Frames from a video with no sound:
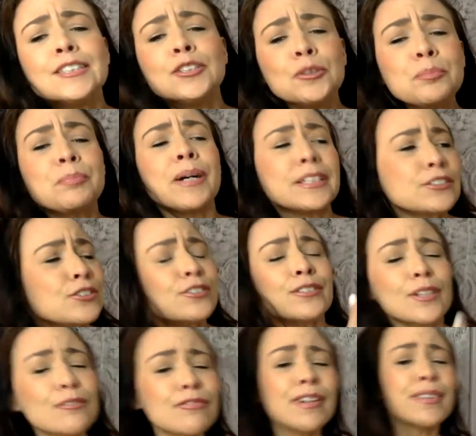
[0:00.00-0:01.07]
you pat
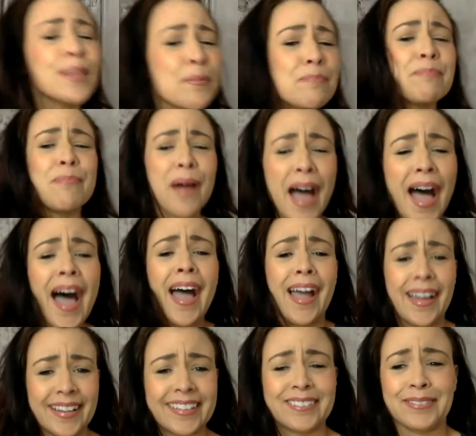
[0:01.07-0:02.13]
yourself on the
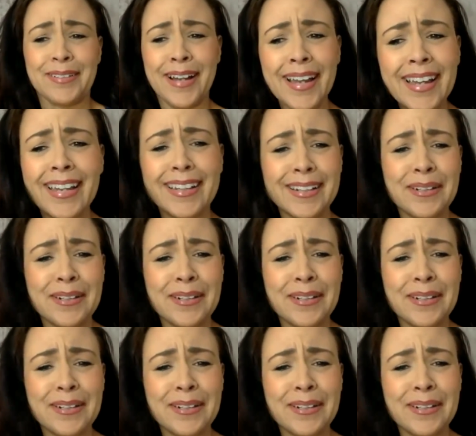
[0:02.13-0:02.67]
back, right?